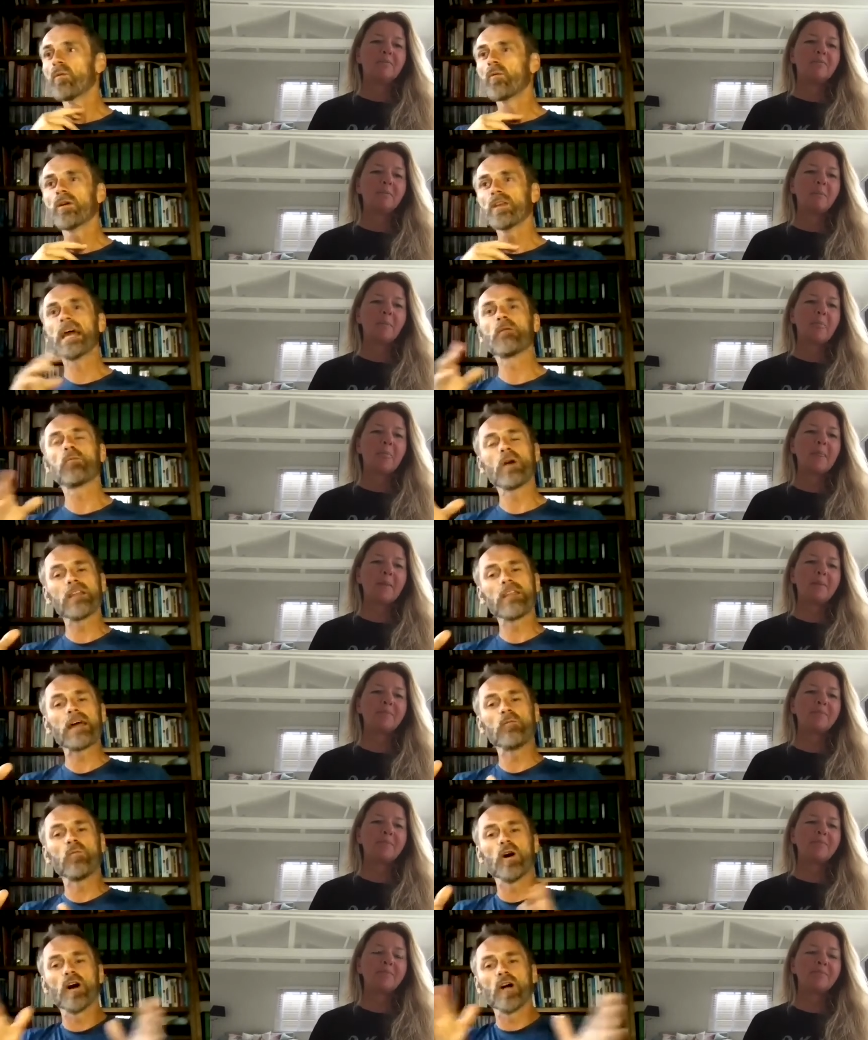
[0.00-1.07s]
Speaker 1: Yeah, where
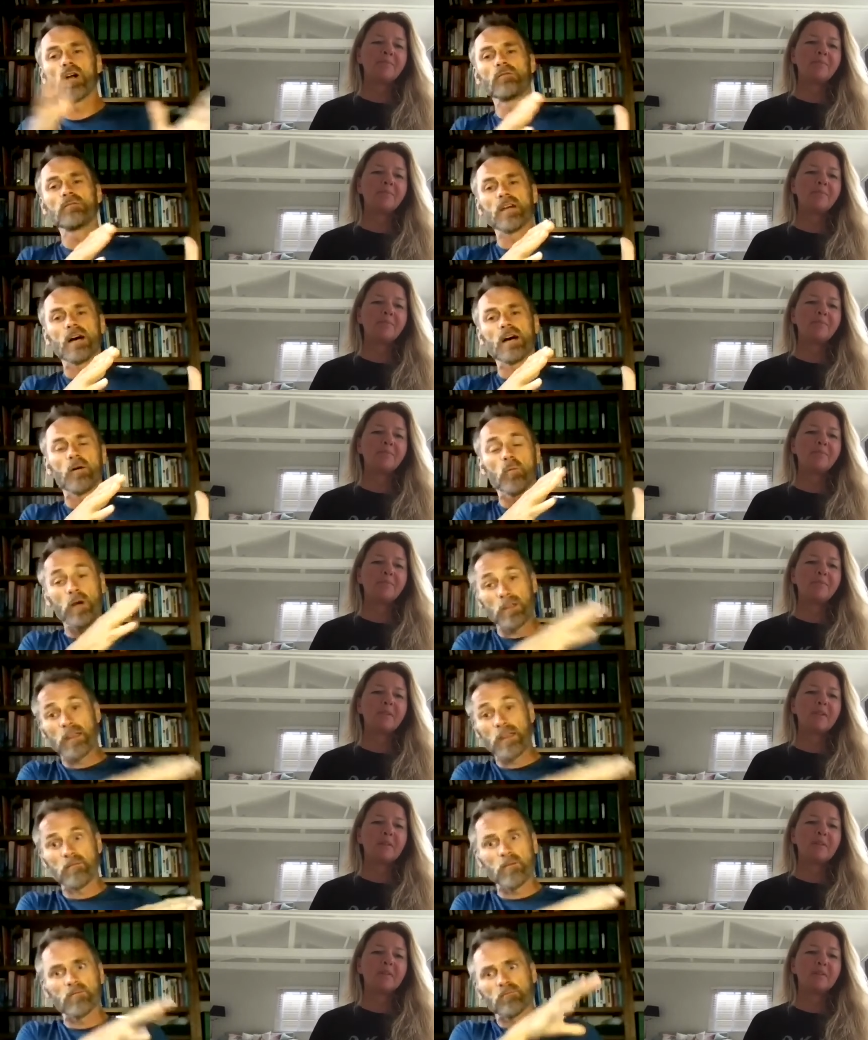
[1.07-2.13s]
they were, where
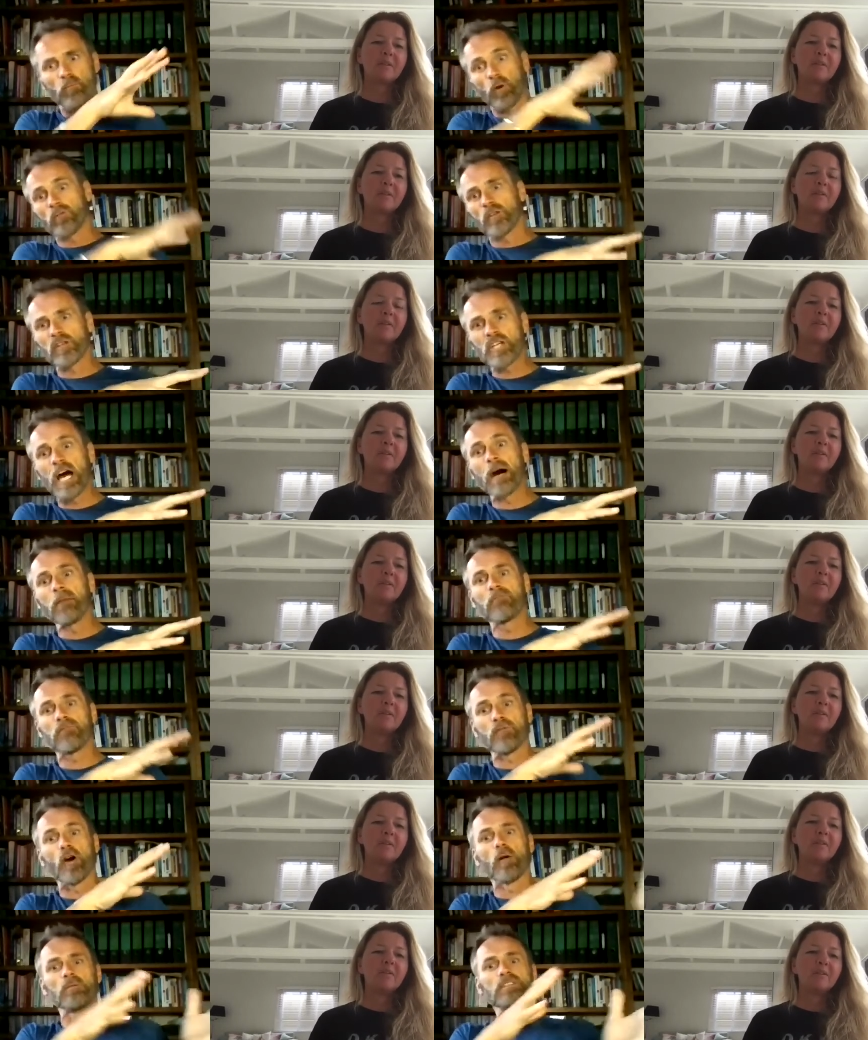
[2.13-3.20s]
they what they'd come
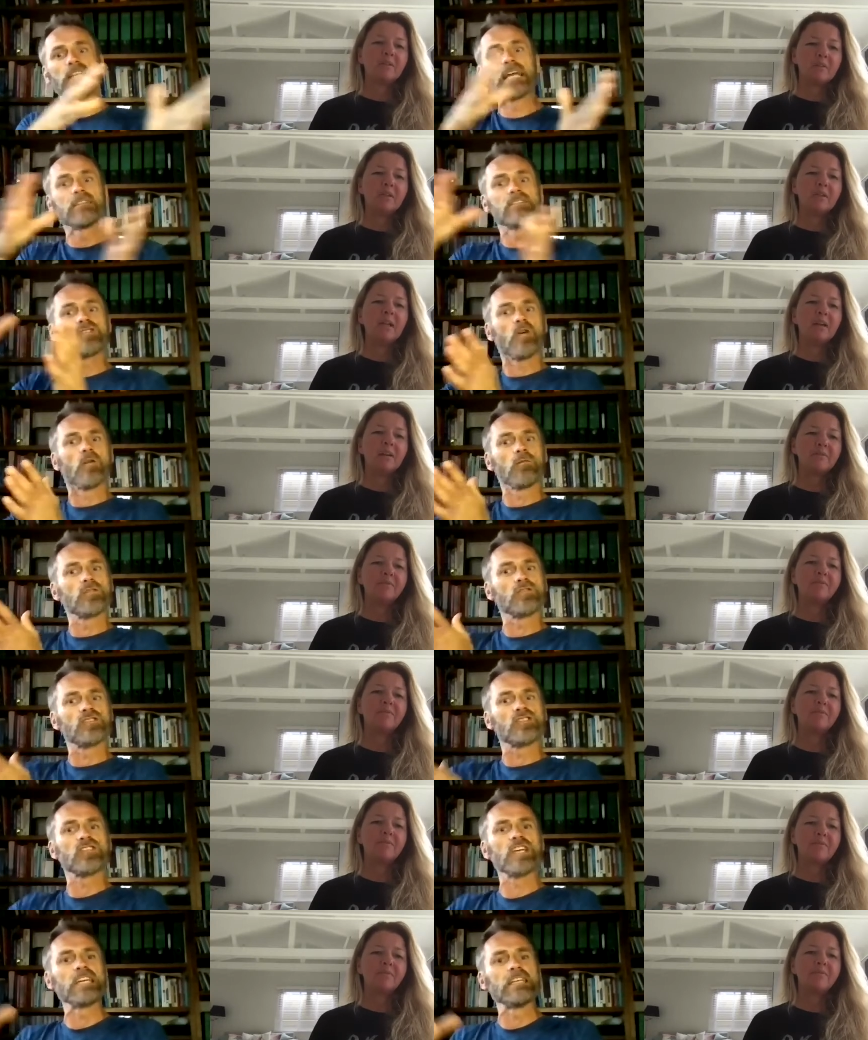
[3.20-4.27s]
from, and then sort of could
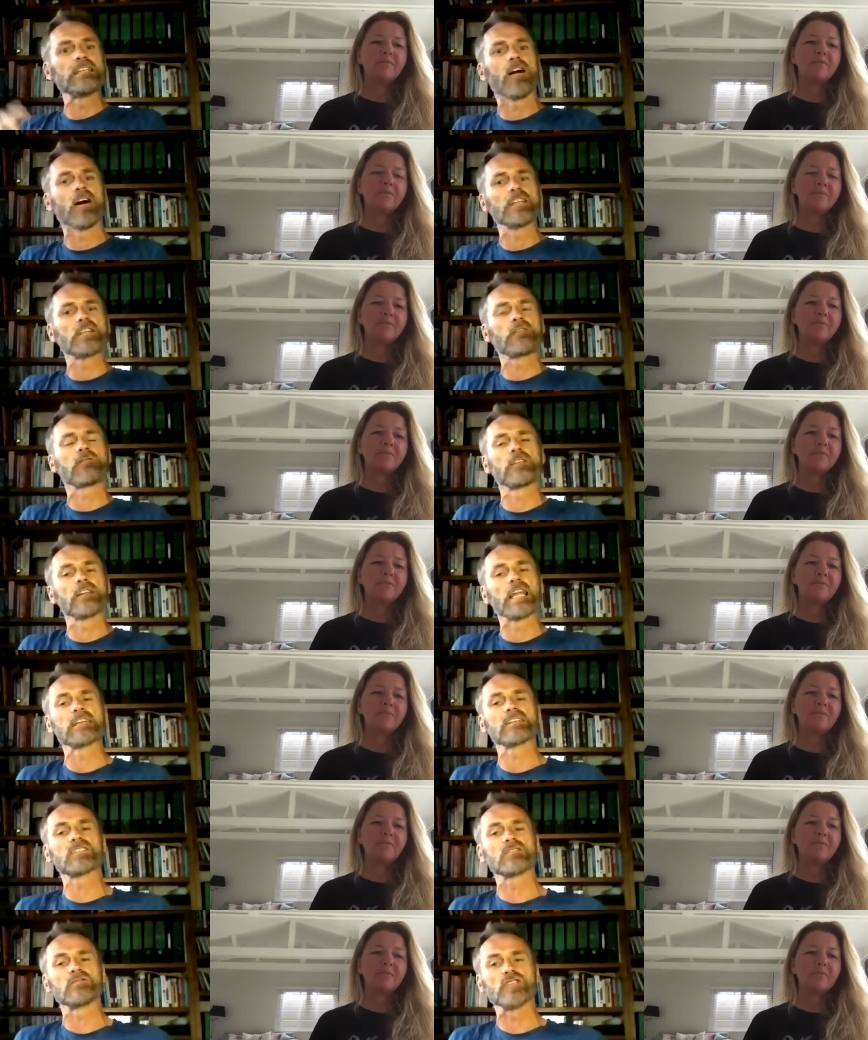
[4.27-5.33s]
see like different
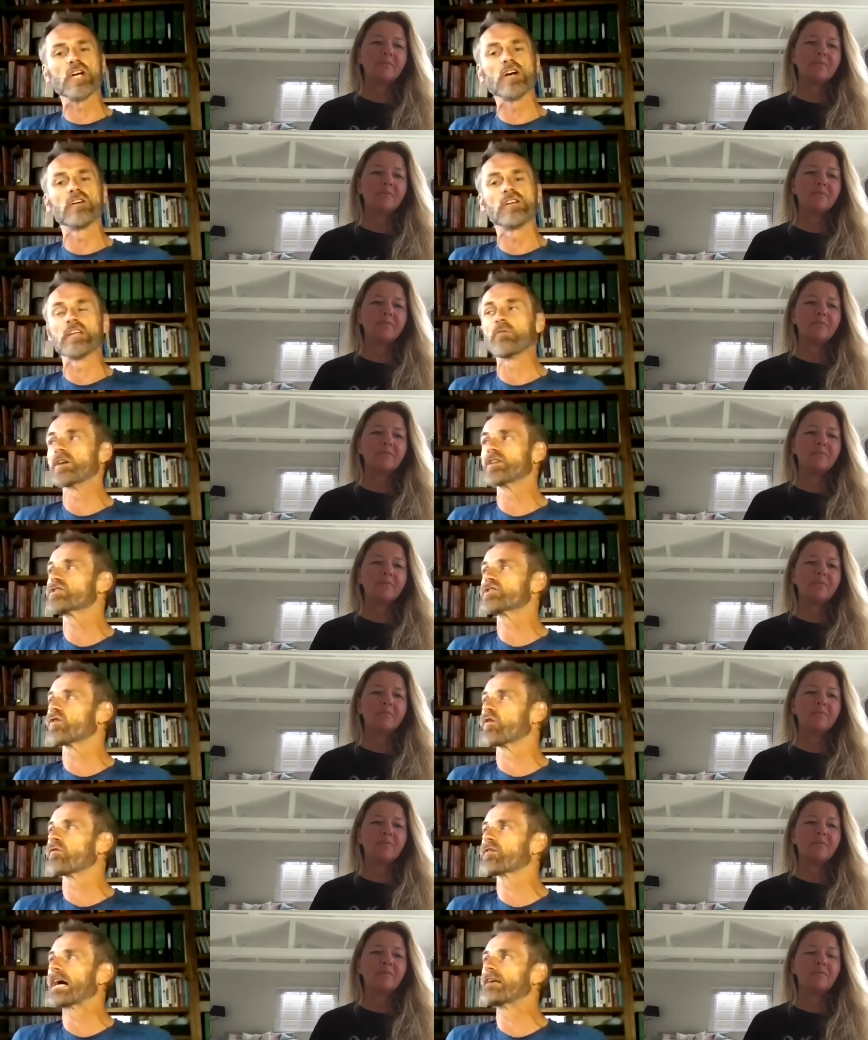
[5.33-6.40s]
lengths of journey, which sort
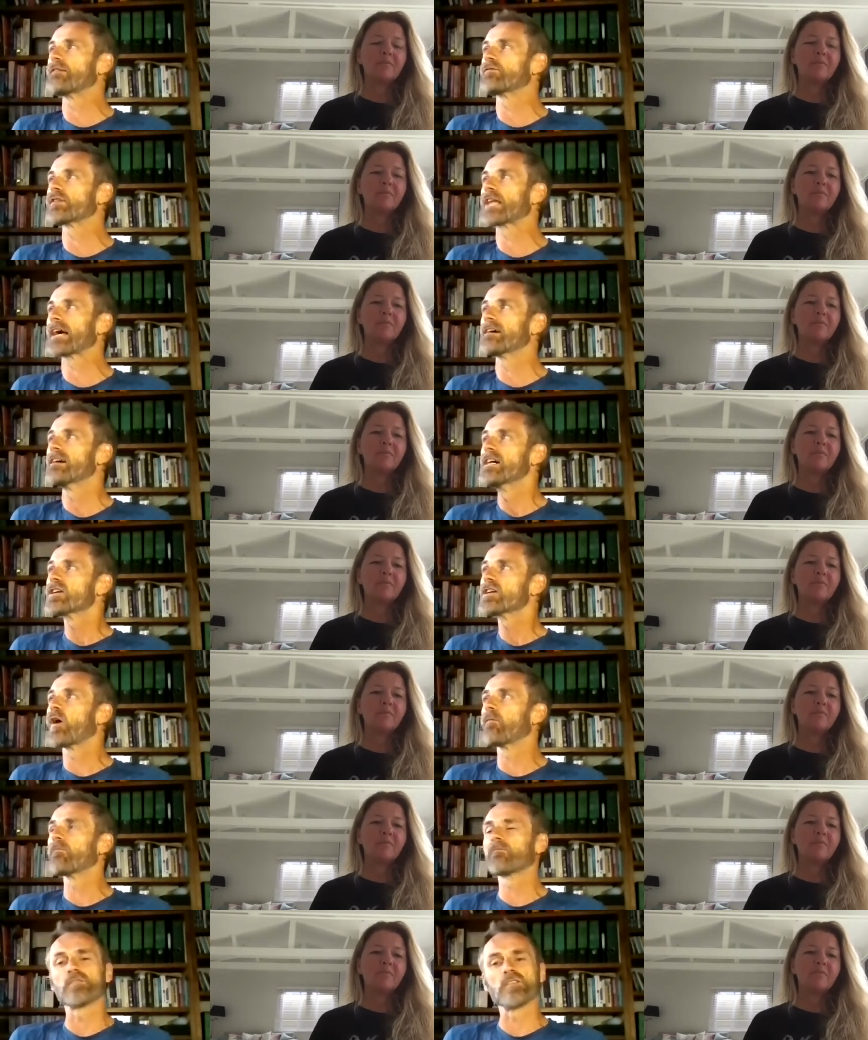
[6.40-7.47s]
of gave you that
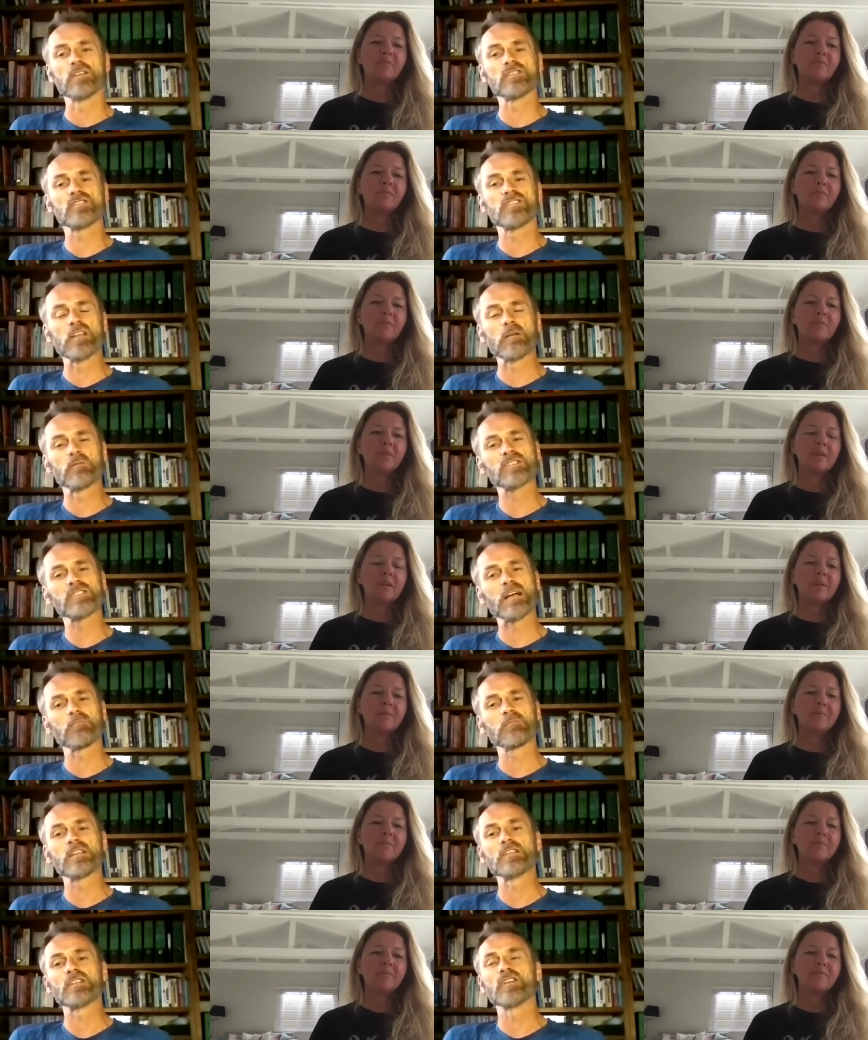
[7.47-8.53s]
confidence that it was
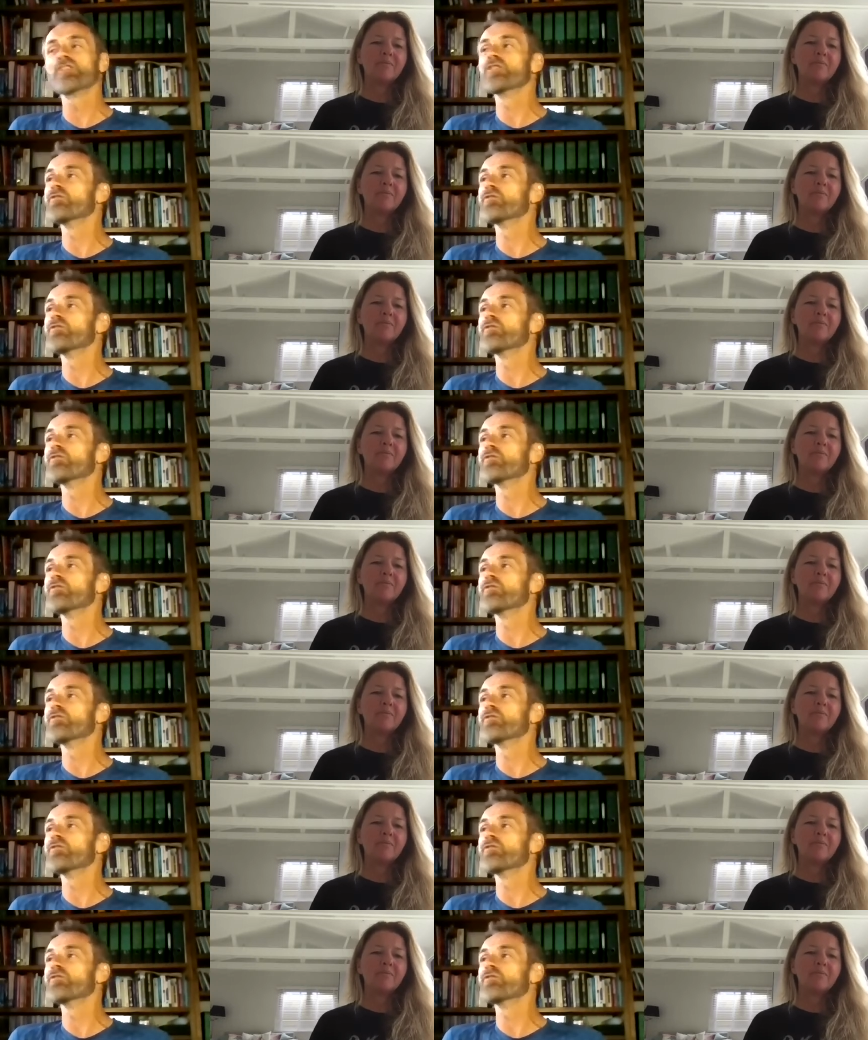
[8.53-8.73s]
something that you